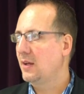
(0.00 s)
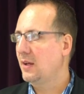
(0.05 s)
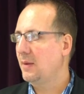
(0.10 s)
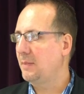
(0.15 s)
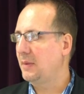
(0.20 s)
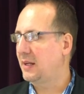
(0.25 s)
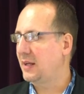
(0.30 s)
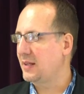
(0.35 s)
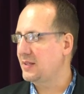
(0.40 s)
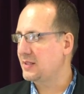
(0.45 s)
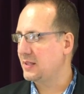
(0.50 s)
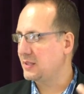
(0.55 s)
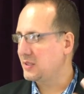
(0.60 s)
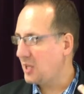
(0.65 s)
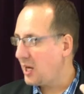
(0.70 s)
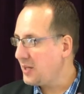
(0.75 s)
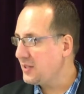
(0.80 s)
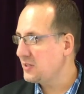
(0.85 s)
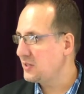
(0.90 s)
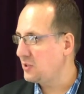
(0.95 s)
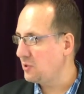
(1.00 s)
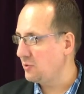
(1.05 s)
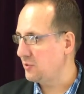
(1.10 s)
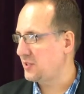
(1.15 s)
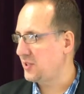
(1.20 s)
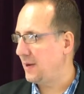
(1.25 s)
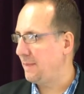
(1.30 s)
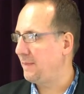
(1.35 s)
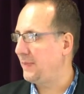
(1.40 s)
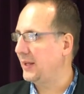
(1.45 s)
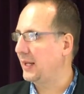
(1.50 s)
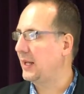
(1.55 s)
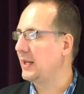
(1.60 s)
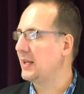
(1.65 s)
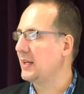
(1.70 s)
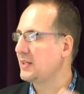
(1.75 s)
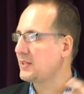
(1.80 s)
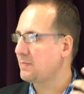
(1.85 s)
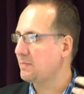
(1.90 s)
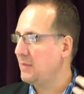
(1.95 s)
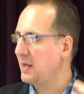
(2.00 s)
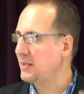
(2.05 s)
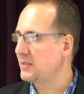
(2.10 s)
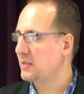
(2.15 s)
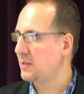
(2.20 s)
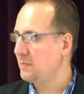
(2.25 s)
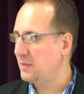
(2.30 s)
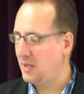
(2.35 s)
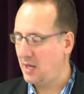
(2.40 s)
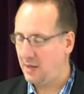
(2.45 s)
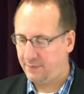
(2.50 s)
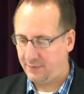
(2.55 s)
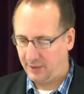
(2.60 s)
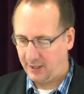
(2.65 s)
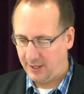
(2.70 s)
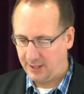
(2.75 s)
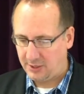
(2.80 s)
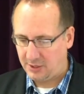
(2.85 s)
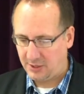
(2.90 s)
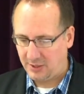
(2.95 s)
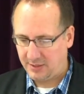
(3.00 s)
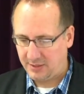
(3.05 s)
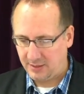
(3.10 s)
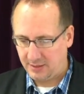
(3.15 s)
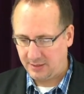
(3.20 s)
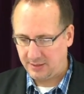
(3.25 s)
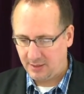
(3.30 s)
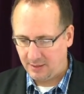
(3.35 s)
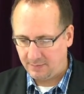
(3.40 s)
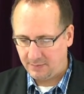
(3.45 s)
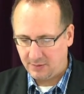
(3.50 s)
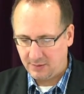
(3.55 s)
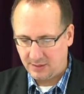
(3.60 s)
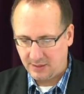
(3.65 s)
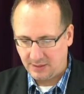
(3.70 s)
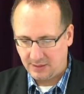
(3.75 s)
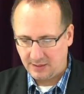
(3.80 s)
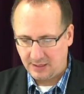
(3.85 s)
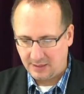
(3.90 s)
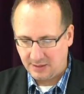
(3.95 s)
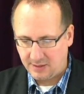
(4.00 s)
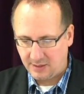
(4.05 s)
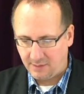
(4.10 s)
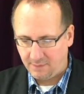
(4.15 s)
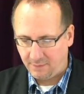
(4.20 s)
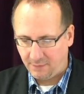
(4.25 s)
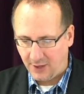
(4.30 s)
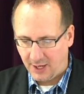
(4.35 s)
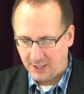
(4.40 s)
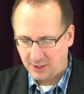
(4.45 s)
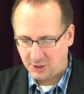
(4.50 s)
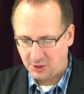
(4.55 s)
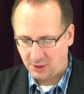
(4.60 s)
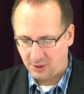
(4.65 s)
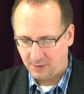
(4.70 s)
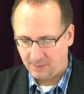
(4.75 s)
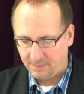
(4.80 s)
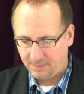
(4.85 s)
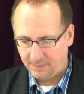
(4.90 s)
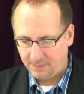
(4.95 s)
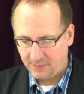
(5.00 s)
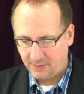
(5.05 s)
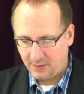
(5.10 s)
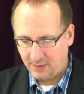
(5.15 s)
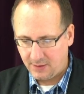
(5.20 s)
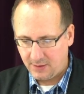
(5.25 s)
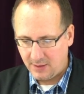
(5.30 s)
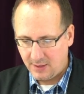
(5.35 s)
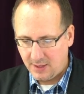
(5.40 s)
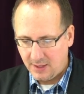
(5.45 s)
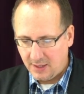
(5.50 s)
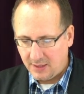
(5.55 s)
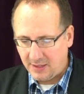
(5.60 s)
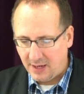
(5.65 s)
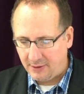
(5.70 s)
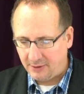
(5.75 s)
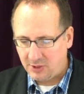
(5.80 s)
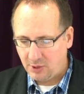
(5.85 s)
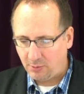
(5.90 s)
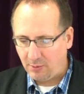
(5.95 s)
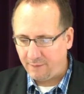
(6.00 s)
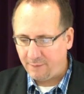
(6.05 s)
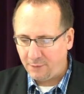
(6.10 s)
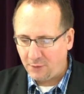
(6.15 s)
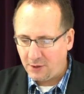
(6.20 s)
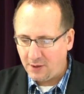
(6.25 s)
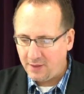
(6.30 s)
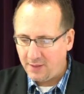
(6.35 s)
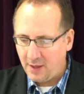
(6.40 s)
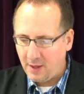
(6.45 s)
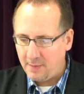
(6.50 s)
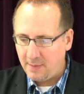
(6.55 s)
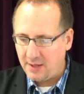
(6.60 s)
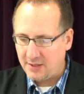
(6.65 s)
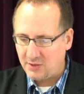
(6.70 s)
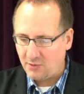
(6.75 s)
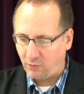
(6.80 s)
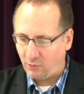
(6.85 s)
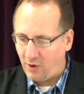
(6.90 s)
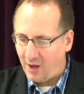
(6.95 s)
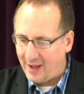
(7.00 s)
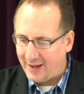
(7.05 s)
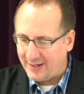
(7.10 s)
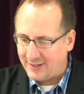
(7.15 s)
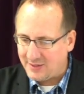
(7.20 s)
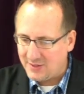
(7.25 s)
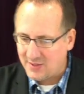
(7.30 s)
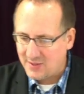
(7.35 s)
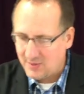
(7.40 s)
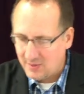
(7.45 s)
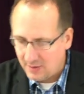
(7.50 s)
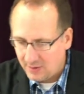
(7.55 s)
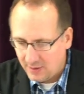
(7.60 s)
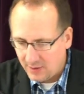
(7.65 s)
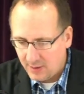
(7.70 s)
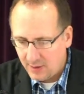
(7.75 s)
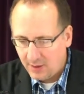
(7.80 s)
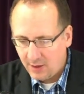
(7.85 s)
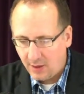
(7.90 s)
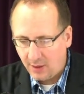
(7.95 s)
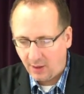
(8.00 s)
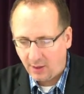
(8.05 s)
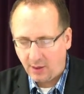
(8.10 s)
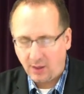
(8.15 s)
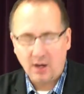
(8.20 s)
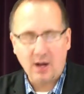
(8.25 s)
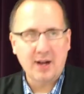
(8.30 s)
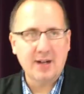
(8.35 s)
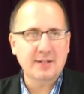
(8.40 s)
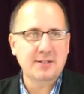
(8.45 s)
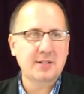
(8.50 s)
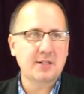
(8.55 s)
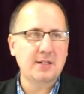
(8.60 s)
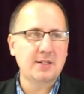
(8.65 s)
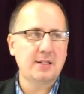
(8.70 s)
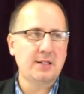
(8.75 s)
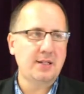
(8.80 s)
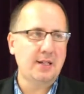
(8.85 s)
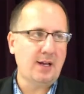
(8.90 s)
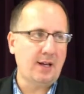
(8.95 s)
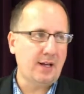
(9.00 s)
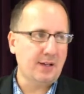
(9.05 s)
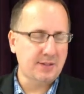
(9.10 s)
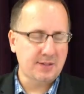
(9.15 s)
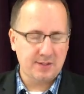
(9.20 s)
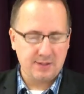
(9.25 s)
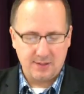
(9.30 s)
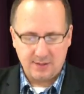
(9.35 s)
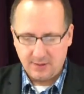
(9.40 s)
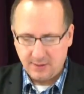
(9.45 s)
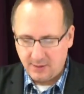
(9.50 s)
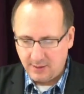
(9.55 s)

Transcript: because it does do something. It is meant to be efficacious in some fashion. Now, to refer to them as rites, R-I-T-E-S,